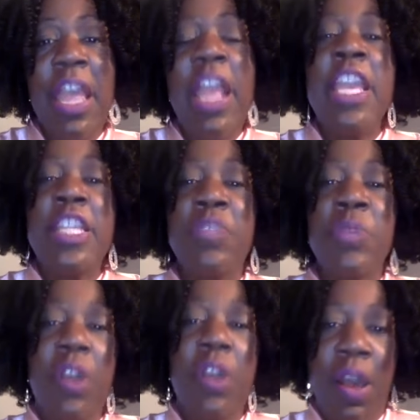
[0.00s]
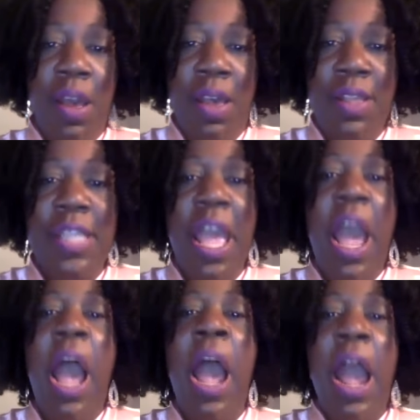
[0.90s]
it's because
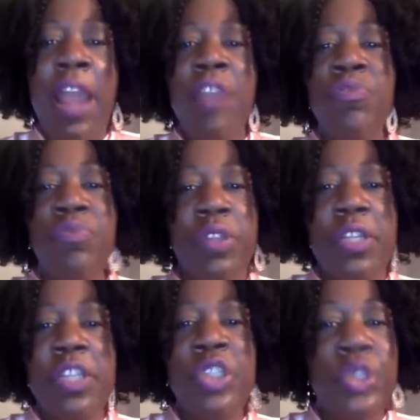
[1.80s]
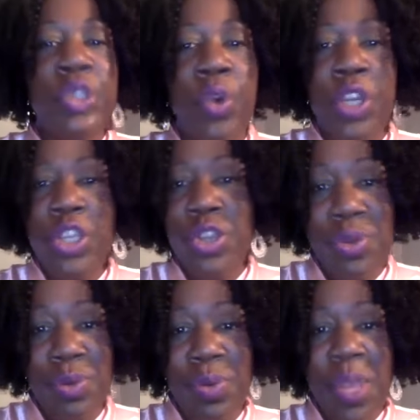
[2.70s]
I really saw
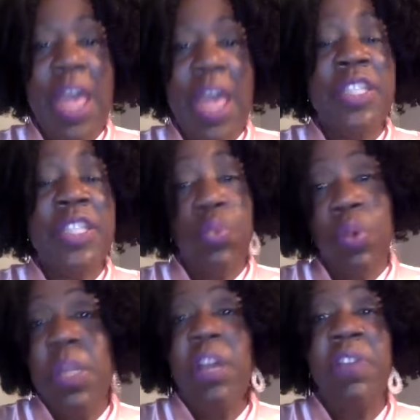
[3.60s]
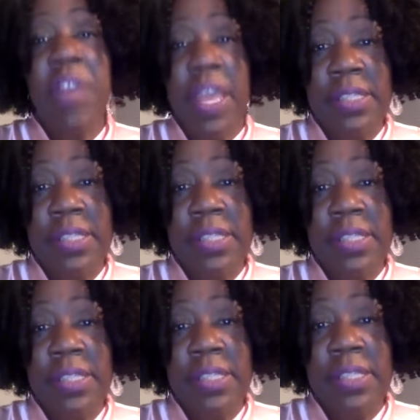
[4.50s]
you as a woman of excellence.
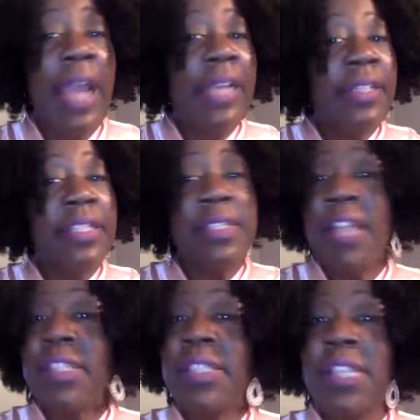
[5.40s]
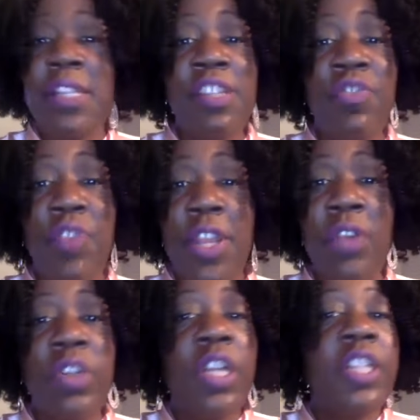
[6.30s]
I did not send this video
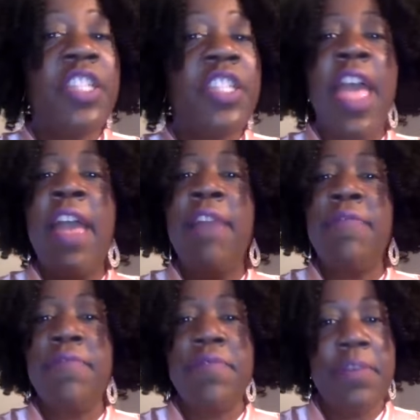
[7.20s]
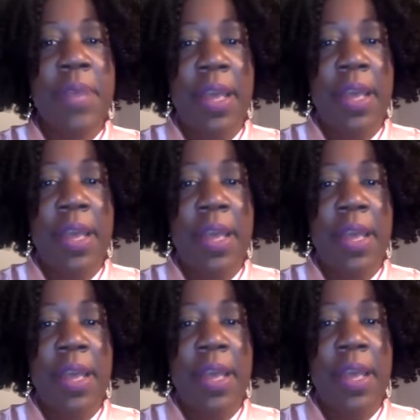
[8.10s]
to everybody.
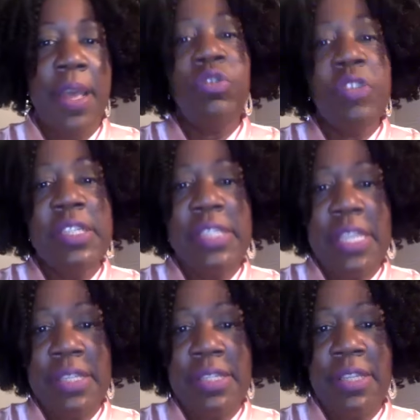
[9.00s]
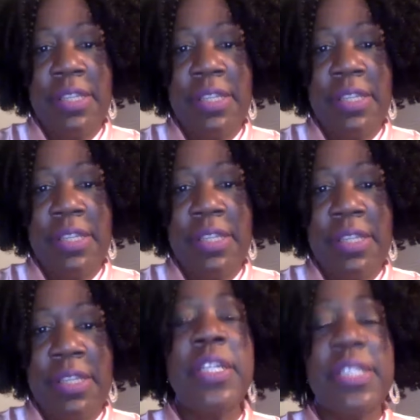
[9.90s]
I only sent it to a
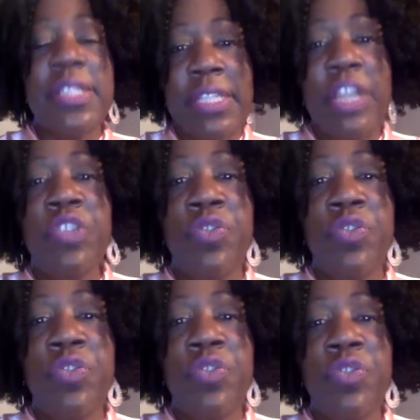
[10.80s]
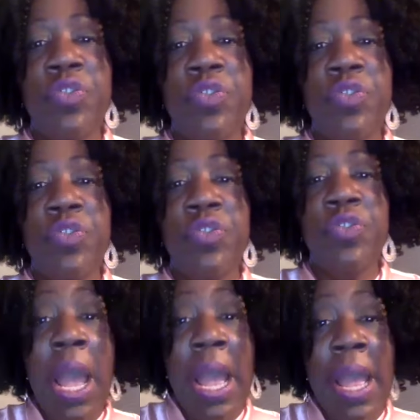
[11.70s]
select few. And so
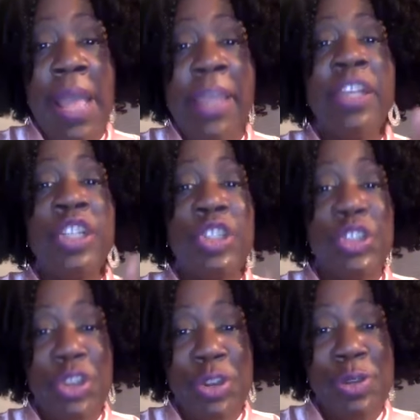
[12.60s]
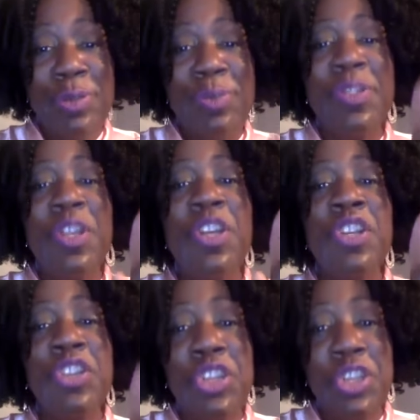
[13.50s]
I chose
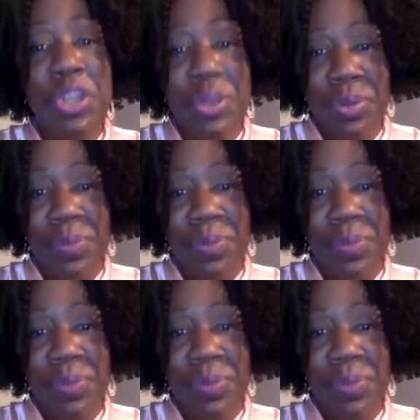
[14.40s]
you.